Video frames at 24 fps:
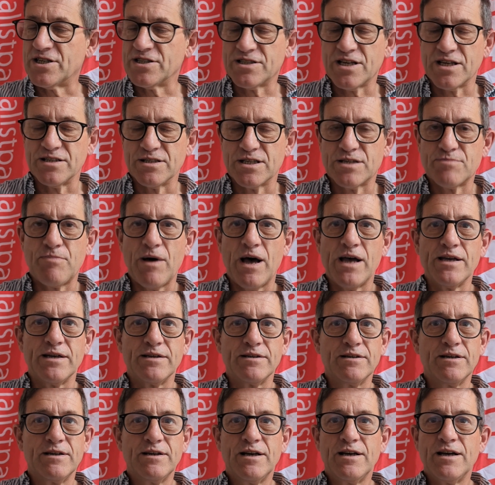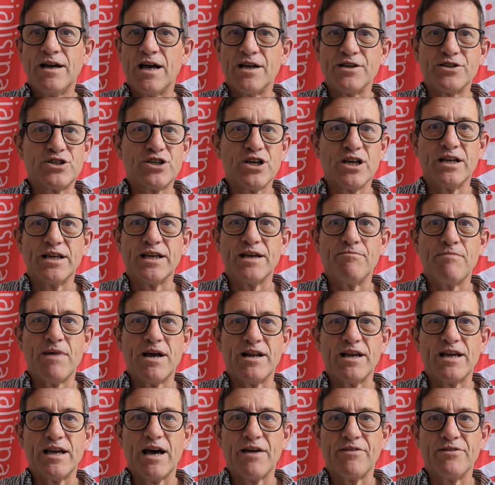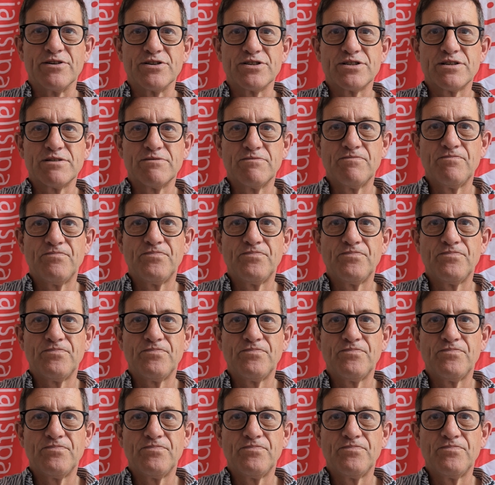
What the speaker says: as in Spain and Chile and many others.